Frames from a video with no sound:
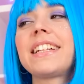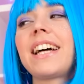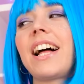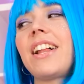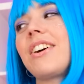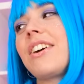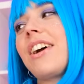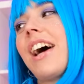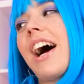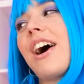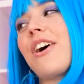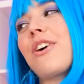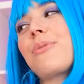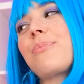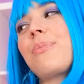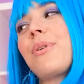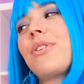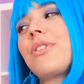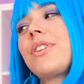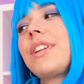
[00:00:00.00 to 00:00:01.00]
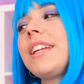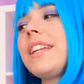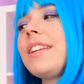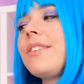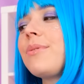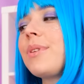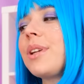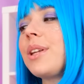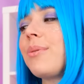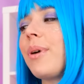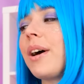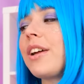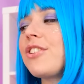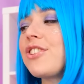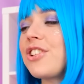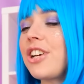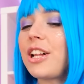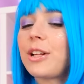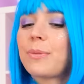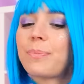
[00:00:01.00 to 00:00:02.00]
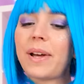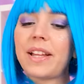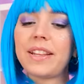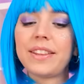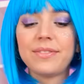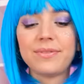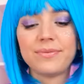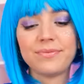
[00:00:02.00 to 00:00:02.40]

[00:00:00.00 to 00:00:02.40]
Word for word: And color a bird in with white chalk pen.